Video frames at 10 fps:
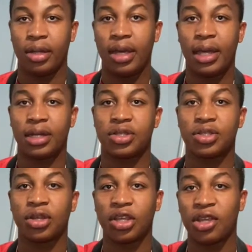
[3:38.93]
And this is
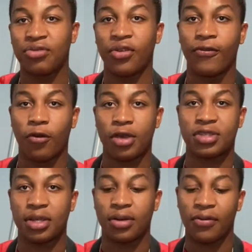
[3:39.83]
going to give you
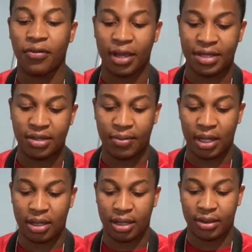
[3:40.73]
voicing
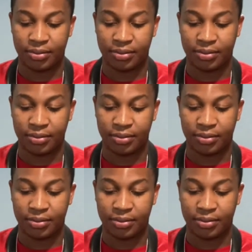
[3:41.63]
flexibility.